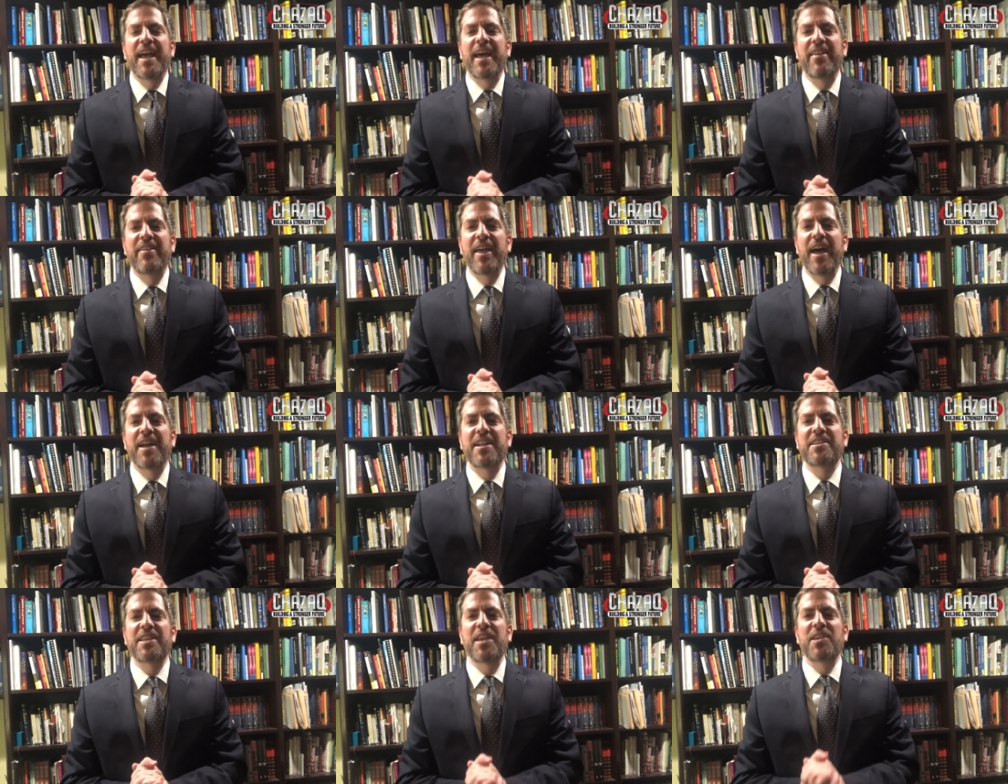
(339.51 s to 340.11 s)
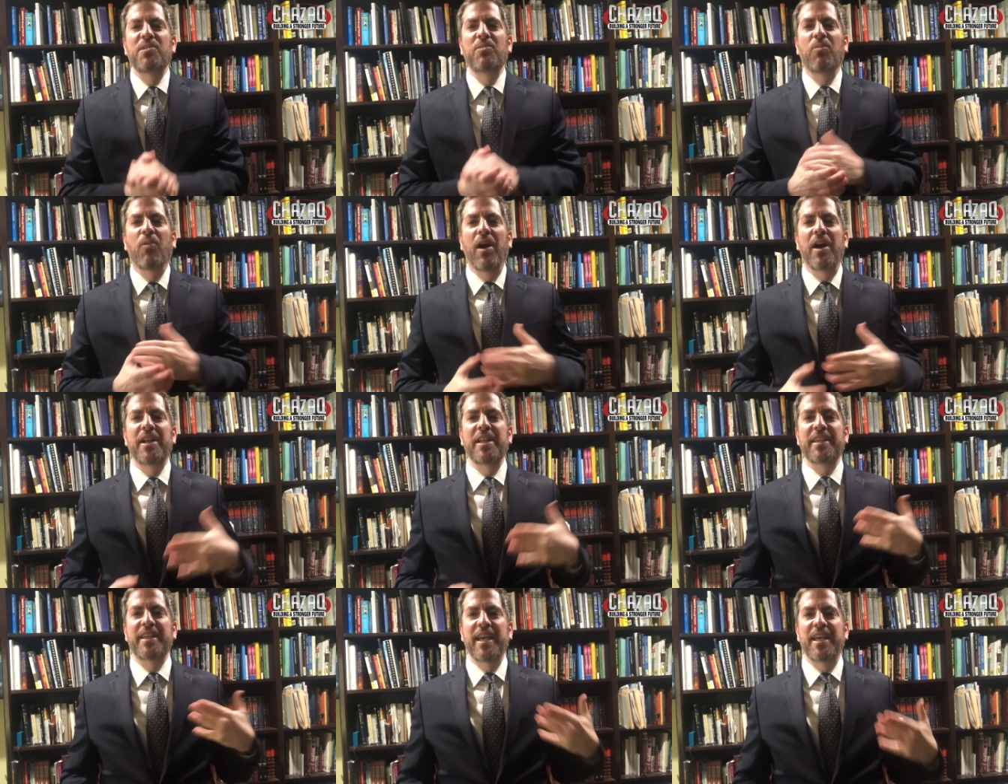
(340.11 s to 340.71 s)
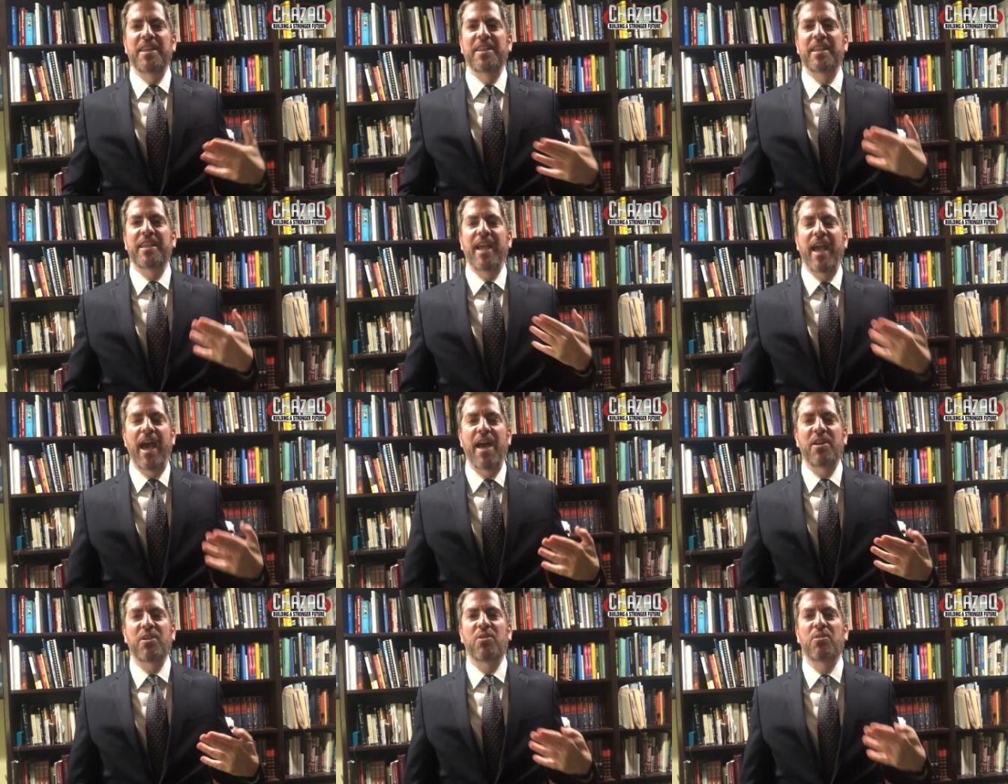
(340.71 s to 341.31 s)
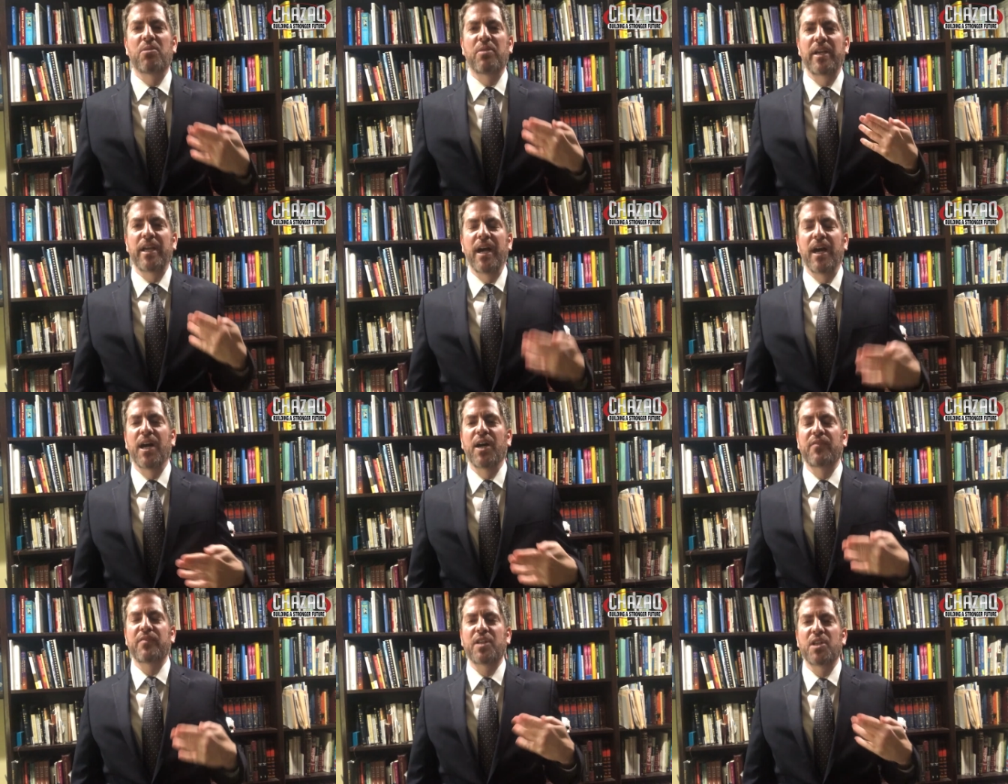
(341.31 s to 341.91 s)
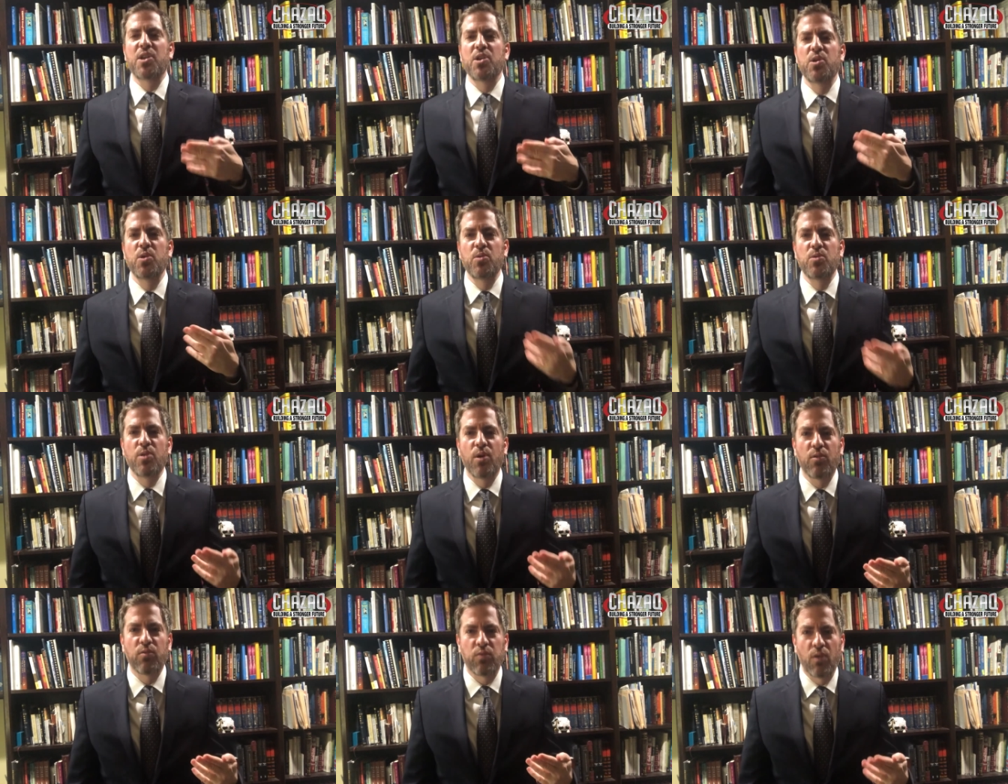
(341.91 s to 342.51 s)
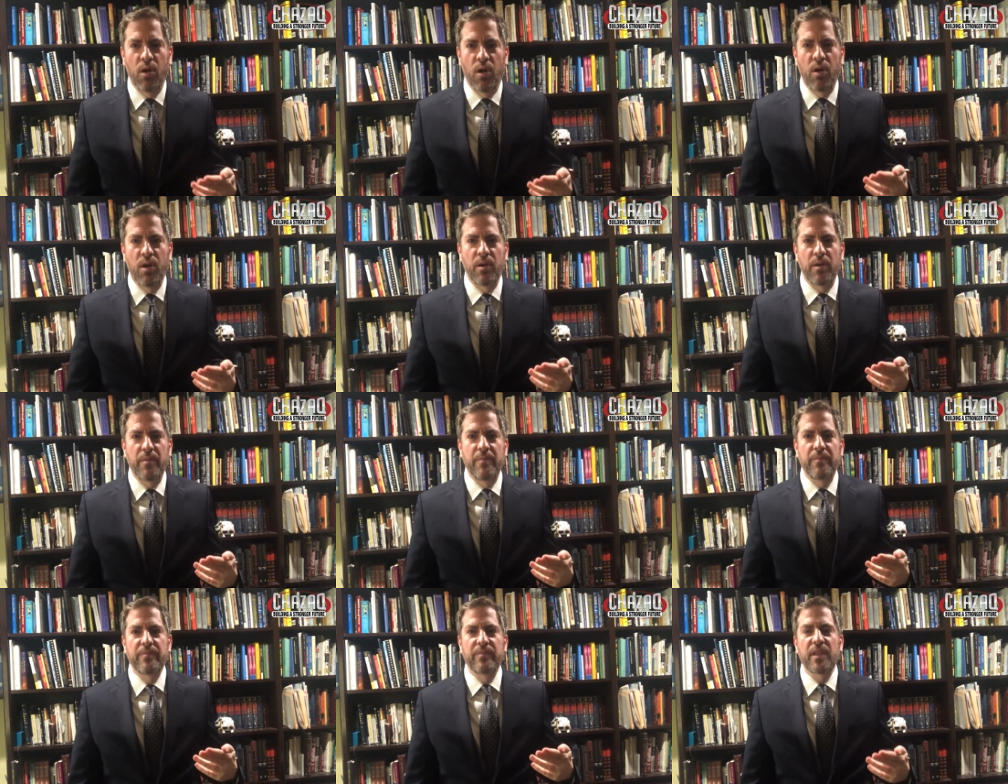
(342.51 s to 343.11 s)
and that is that you want to get in the category of can do no wrong.